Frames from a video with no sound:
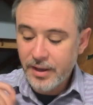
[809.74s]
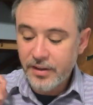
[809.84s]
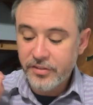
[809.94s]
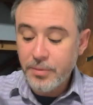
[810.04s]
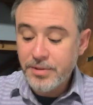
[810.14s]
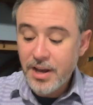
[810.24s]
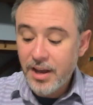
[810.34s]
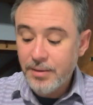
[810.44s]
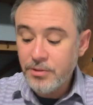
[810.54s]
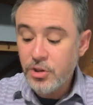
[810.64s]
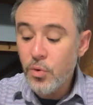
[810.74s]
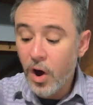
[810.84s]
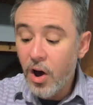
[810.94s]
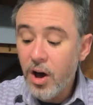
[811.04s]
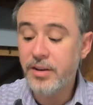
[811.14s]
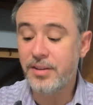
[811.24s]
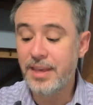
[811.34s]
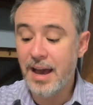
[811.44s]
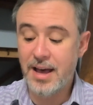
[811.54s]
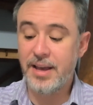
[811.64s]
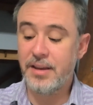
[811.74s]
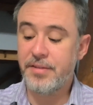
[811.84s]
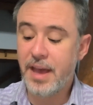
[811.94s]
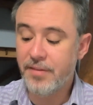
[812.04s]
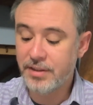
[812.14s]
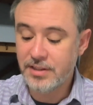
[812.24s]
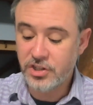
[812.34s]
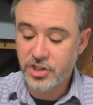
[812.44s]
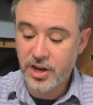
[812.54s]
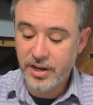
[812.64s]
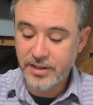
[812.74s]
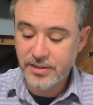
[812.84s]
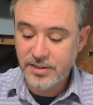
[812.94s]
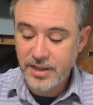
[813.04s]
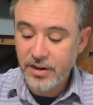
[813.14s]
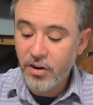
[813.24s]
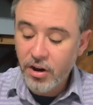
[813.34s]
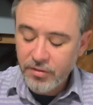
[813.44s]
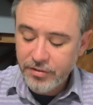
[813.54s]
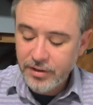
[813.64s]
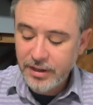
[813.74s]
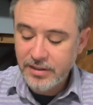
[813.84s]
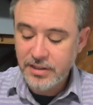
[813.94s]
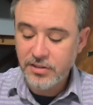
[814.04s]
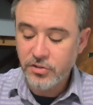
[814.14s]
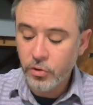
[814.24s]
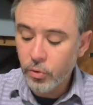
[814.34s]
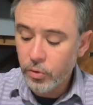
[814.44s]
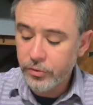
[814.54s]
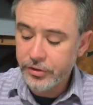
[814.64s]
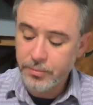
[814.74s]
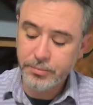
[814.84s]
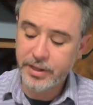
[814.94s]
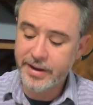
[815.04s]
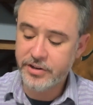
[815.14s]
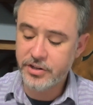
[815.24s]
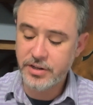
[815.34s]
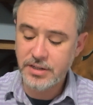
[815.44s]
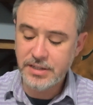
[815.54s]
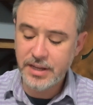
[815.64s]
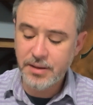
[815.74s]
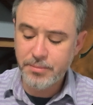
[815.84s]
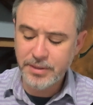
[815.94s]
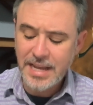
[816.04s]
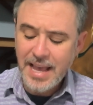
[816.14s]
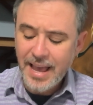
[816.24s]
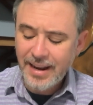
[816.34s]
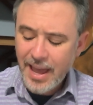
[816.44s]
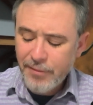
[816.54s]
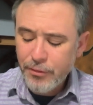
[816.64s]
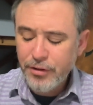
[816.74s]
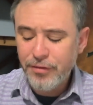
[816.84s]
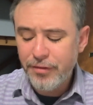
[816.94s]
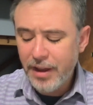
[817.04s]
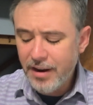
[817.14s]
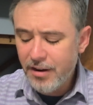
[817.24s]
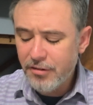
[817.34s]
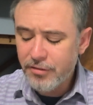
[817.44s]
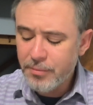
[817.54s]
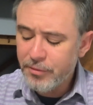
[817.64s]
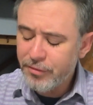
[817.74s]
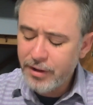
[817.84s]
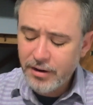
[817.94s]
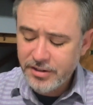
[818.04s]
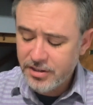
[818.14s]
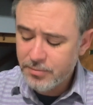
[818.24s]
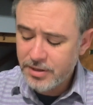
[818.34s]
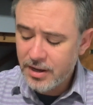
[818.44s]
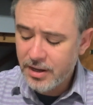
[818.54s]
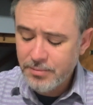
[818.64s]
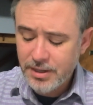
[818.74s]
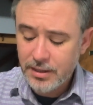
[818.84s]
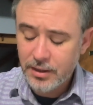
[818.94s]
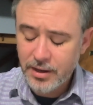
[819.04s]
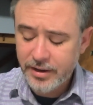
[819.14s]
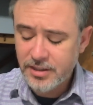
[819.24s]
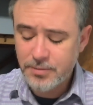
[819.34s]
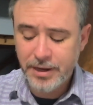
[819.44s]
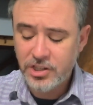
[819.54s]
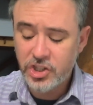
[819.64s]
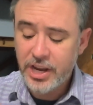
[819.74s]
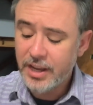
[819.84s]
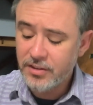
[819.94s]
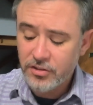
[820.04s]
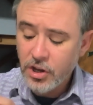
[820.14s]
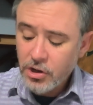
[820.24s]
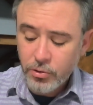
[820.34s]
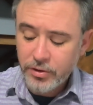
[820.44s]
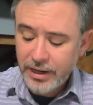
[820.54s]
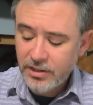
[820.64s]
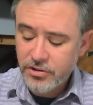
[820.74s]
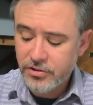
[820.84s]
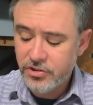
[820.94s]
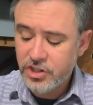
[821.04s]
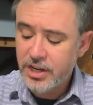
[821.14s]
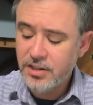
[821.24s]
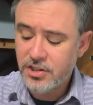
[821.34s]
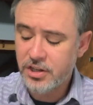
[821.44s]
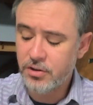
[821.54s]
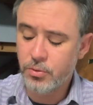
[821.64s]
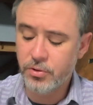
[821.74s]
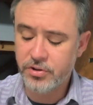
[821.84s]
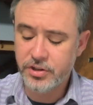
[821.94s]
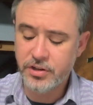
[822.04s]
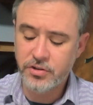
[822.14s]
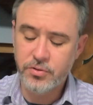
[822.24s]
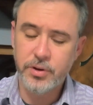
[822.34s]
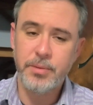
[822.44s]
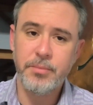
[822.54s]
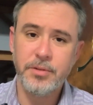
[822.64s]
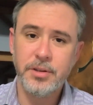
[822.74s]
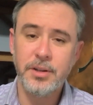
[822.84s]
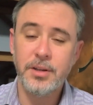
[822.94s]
Sometime too hot the eye of heaven shines, and often is his gold complexion dimmed, and every fair from fair sometime declines by chance or nature's changing course untrimmed.